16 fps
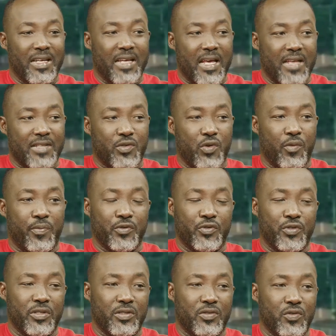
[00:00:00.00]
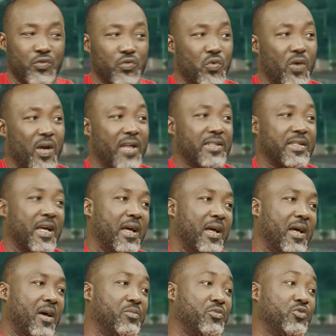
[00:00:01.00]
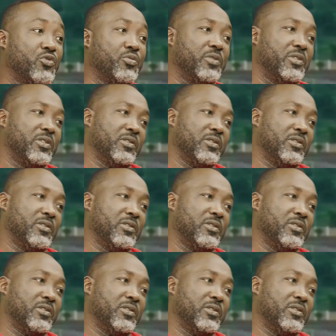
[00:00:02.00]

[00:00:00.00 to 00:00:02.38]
gets the opportunity to enter, I'm doomed.